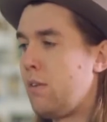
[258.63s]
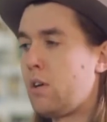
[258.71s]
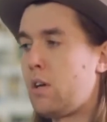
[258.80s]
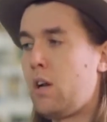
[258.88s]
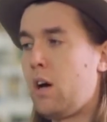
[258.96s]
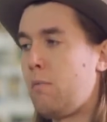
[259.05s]
I've
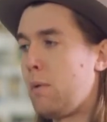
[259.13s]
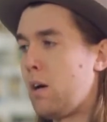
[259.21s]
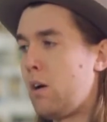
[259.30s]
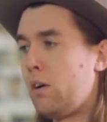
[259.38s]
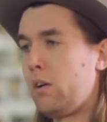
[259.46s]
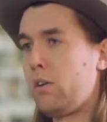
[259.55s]
done a lot of
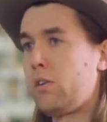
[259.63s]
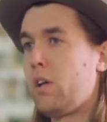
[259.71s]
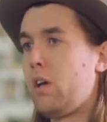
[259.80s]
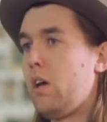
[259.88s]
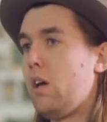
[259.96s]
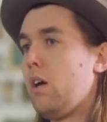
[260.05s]

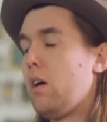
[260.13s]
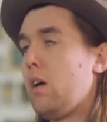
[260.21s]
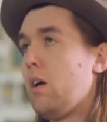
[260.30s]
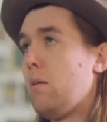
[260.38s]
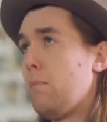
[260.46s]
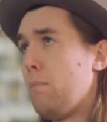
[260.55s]
murals,
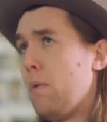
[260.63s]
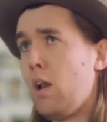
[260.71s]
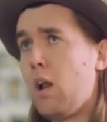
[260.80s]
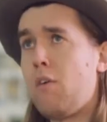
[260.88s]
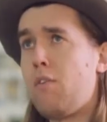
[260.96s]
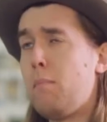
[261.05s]
a
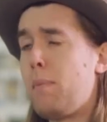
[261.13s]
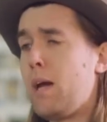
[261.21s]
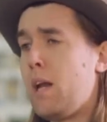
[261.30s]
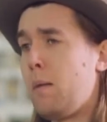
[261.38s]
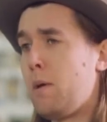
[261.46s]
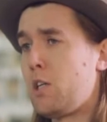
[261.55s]
lot of them
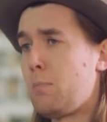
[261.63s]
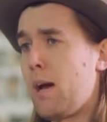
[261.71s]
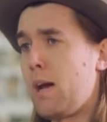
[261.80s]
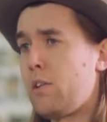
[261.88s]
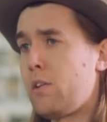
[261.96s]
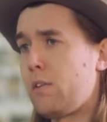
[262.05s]
being image
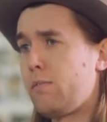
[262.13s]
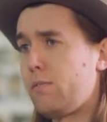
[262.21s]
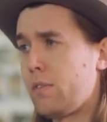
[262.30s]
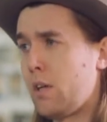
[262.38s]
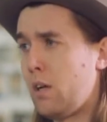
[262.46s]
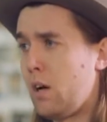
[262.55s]
based,
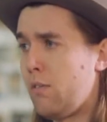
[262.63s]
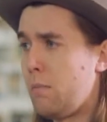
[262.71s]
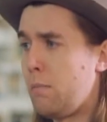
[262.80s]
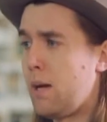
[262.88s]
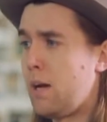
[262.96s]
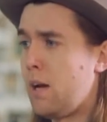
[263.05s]
a lot of
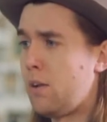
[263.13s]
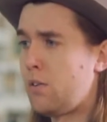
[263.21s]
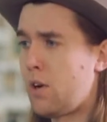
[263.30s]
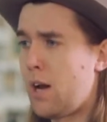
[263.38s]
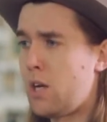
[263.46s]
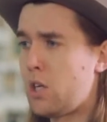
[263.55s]
them being
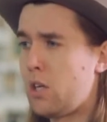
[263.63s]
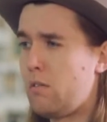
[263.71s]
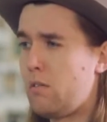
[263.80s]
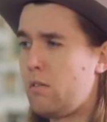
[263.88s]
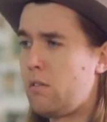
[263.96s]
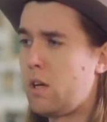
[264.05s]

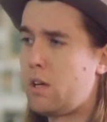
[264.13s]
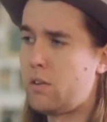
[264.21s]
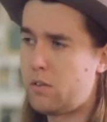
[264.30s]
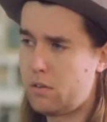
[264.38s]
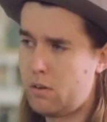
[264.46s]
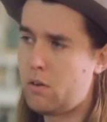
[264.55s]
illustration that
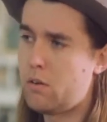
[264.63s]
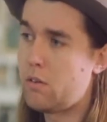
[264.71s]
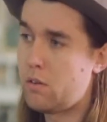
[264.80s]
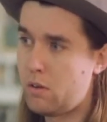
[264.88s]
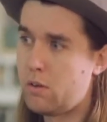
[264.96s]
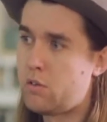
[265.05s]
is
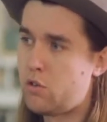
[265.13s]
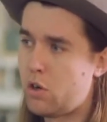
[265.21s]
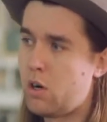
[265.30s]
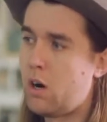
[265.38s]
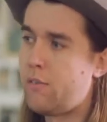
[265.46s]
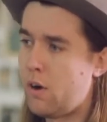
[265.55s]

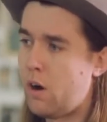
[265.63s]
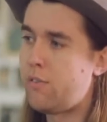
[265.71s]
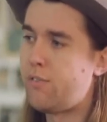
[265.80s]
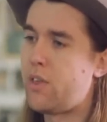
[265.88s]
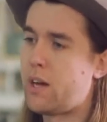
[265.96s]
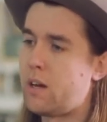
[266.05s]

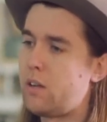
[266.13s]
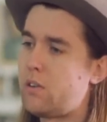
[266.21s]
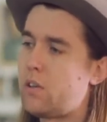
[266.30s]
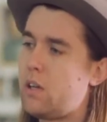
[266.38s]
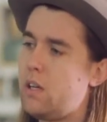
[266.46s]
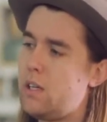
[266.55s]
of
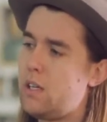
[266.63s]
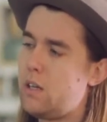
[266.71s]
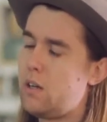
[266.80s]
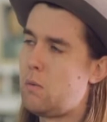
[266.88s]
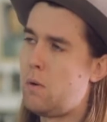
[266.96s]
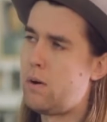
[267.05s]
things,
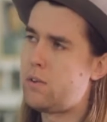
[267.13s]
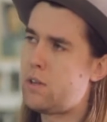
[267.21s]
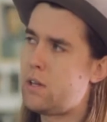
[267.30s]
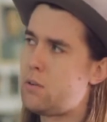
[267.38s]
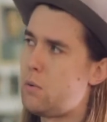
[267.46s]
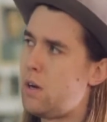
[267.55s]
whereas
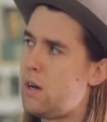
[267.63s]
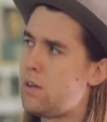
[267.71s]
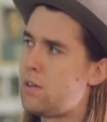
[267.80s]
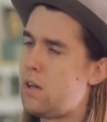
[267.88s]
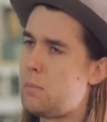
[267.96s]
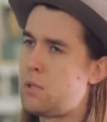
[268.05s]
this one
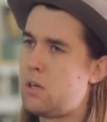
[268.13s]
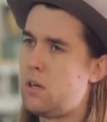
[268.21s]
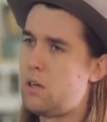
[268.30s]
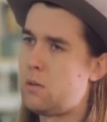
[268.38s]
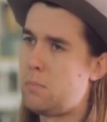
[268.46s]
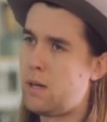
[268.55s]
has the
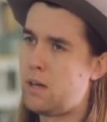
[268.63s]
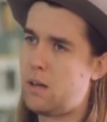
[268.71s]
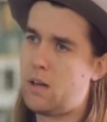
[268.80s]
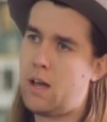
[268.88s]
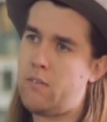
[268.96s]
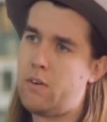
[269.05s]
opportunity to
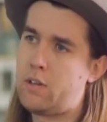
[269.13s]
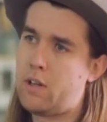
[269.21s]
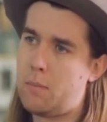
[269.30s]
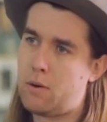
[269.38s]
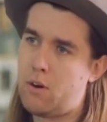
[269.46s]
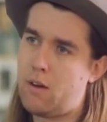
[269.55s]
be heavily
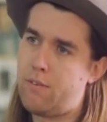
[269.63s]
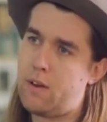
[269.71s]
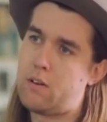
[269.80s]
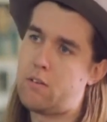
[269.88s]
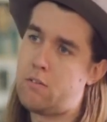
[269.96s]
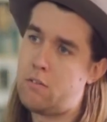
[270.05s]

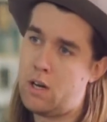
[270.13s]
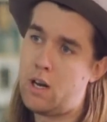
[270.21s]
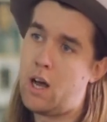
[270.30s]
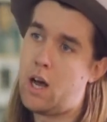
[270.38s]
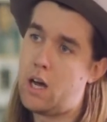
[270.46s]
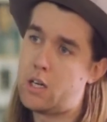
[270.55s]
typographic, really
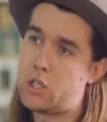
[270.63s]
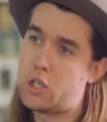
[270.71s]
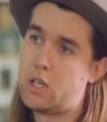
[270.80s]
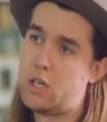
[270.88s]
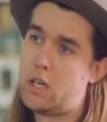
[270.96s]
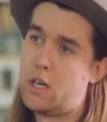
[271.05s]

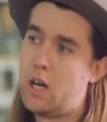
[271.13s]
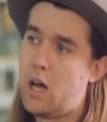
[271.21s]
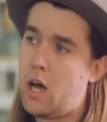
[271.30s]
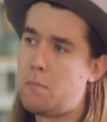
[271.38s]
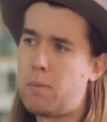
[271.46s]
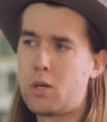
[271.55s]
large,
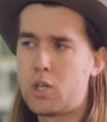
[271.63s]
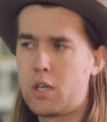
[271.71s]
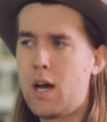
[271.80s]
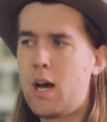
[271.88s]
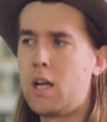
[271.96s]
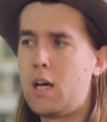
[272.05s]
and
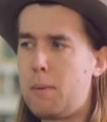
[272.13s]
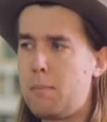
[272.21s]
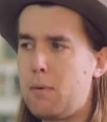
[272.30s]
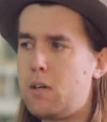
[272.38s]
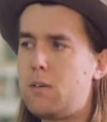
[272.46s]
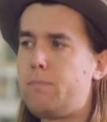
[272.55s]
pushing that a little
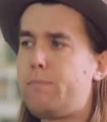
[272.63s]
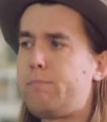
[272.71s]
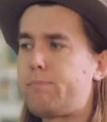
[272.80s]
bit more.